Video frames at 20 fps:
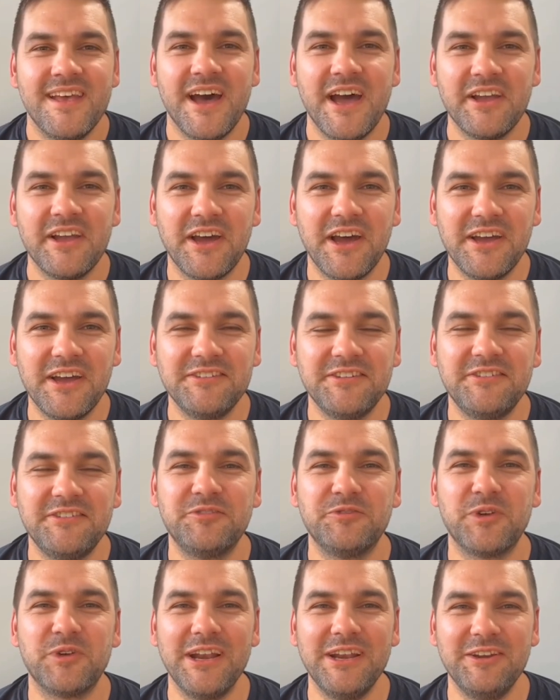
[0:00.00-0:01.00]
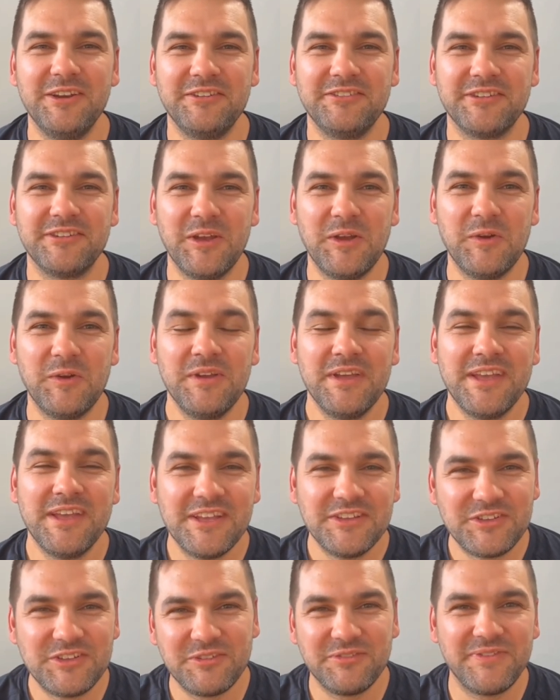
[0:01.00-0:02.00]
Hi guys, this is Rilee Rossouw.
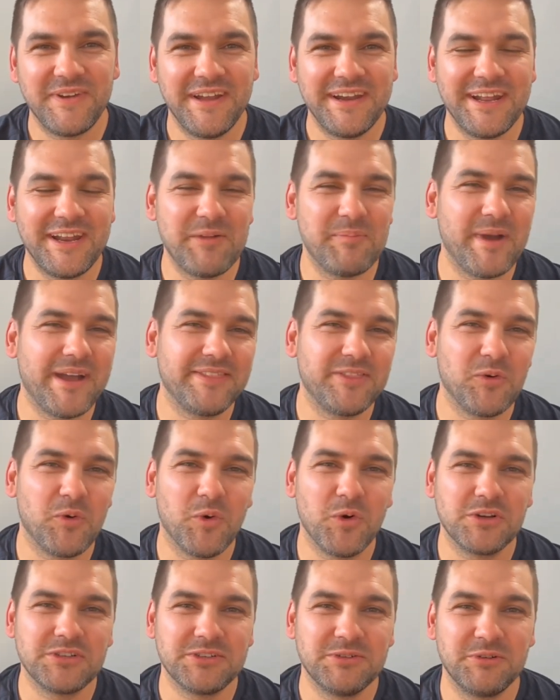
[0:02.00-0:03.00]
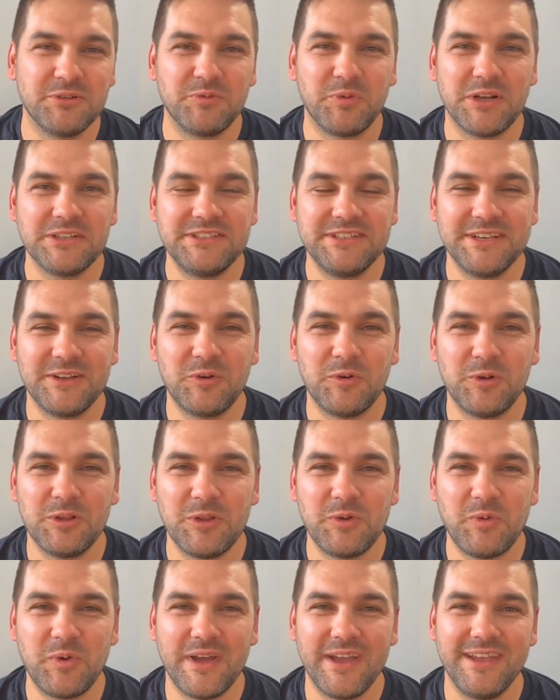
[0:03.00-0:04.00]
Just found out about the auction, was watching it all
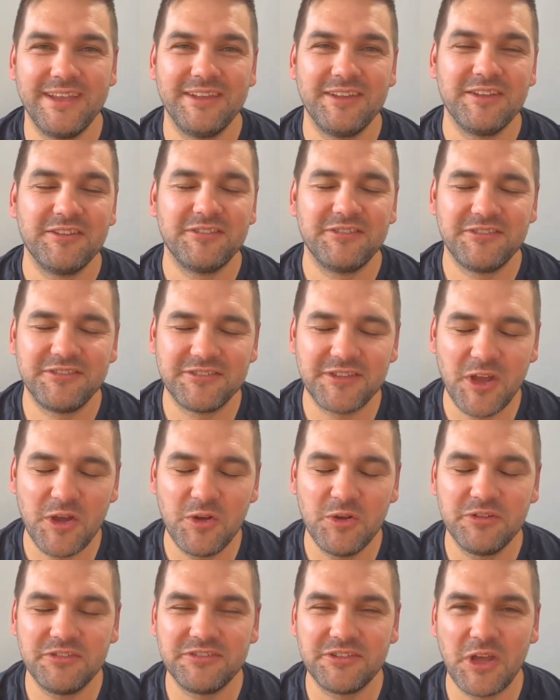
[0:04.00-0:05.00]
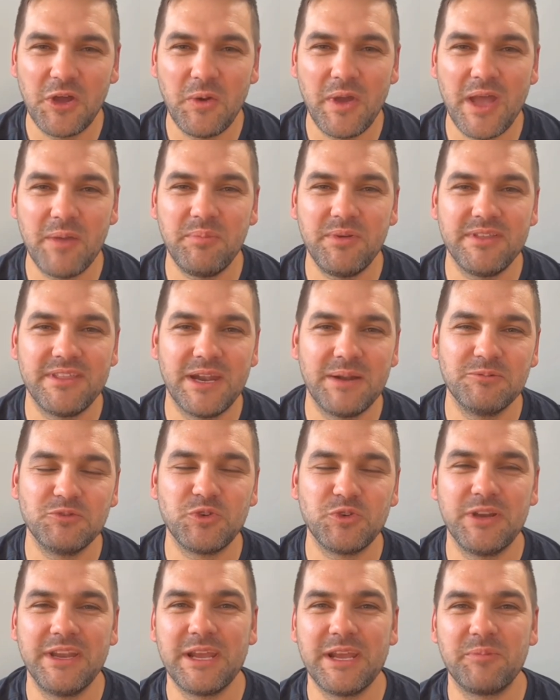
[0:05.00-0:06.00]
the way. So happy that I'm
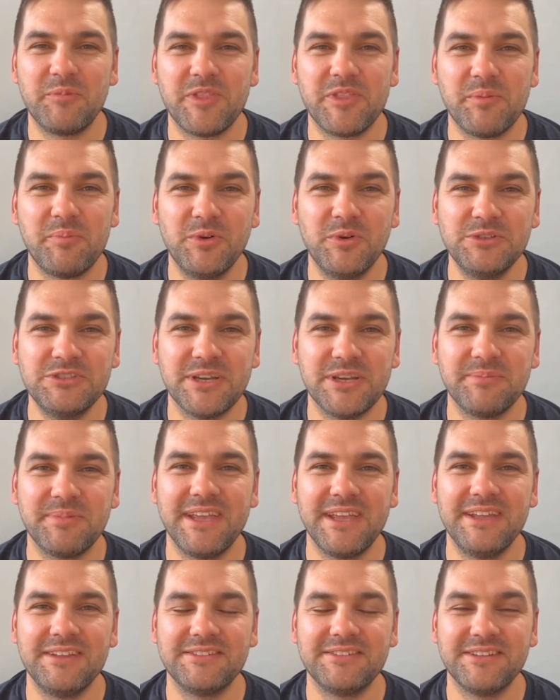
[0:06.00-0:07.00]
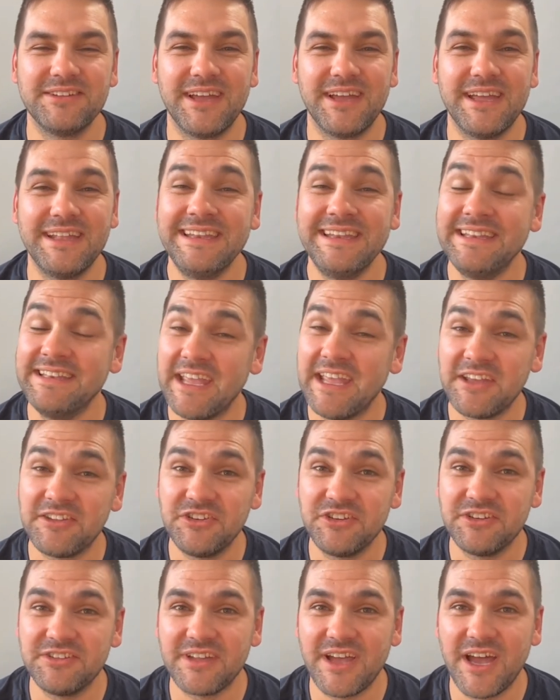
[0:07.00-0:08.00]
joining up with the Punjab Kings in next
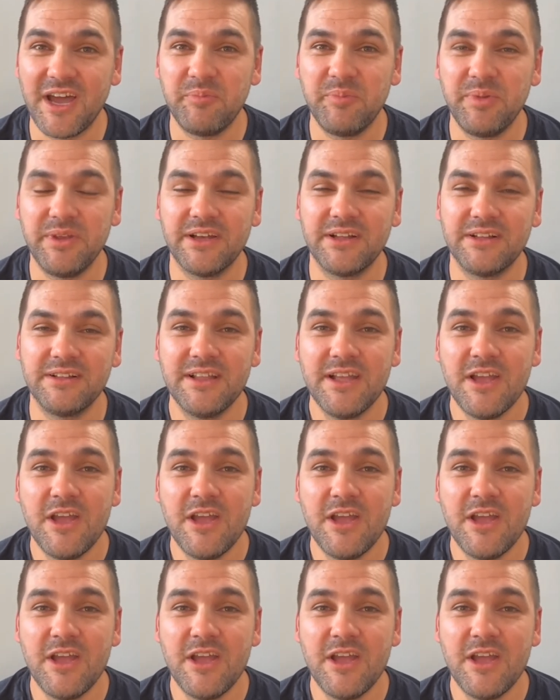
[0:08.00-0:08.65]
year's IPL.